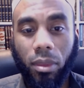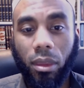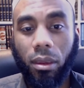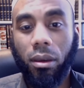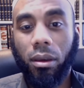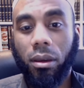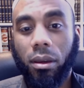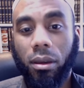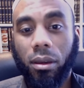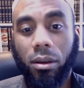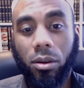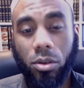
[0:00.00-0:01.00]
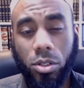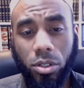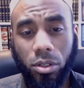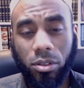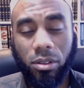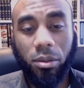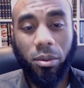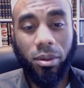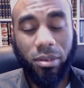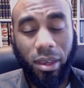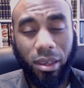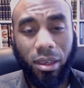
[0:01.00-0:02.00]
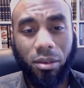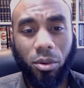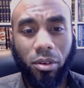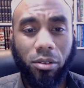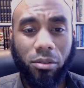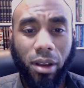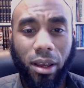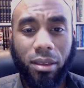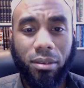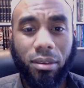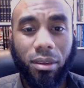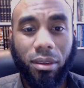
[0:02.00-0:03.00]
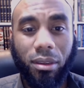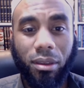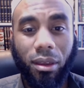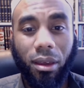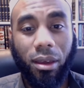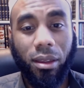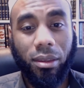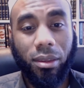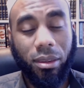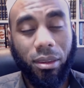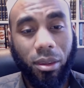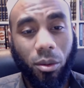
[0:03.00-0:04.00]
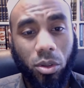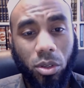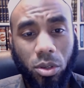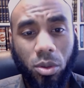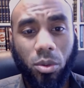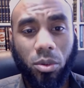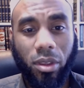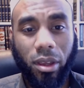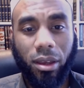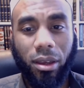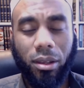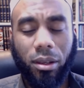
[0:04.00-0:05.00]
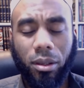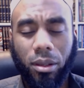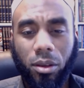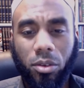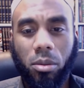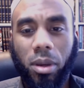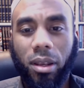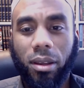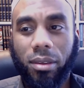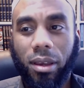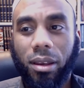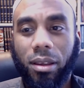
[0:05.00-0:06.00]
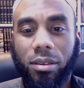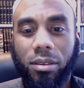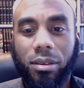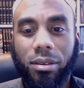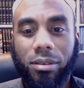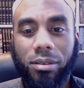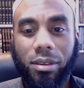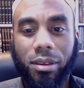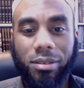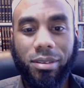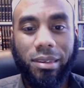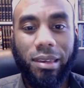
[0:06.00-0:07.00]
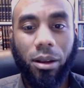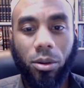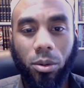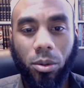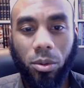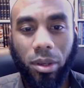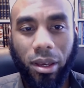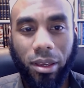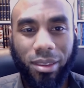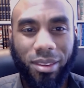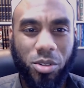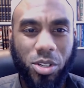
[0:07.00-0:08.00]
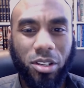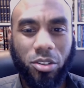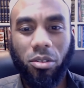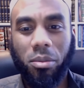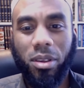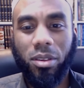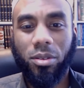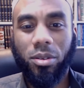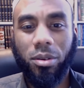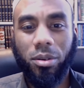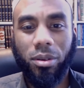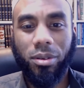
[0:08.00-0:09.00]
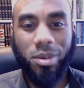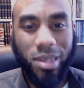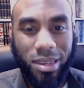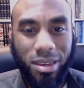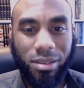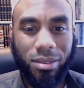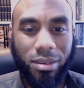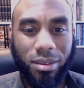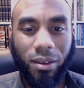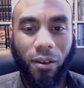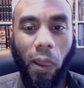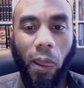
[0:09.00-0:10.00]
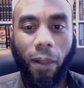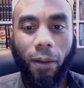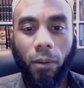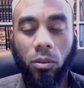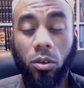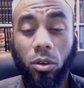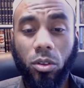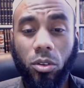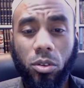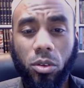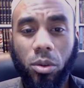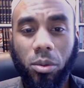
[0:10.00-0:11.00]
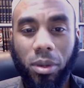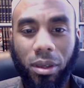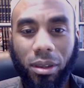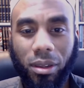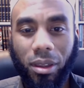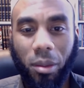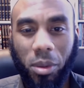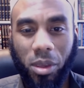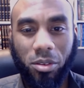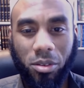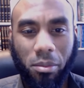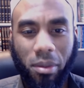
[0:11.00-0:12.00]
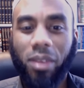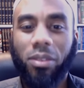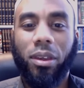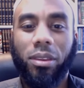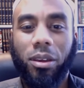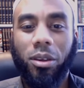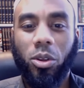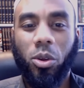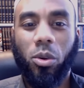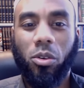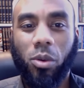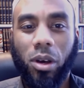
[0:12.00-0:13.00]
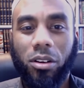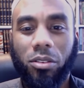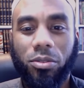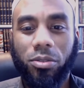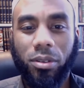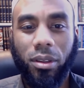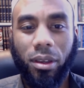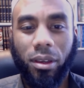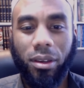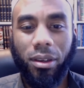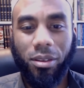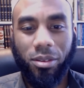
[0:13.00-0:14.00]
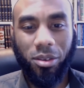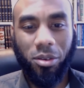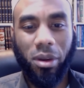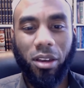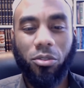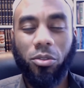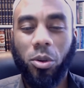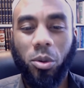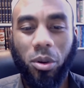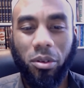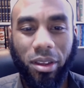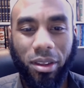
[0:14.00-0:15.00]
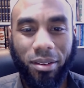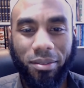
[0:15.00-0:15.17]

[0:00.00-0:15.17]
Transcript: uh, unjustly, would take it without right and uh, they would use that. And Allah subhanahu wa ta'ala says yakuluna, which literally means to, to eat, to consume, because the main thing that you do with wealth is that you buy food with it.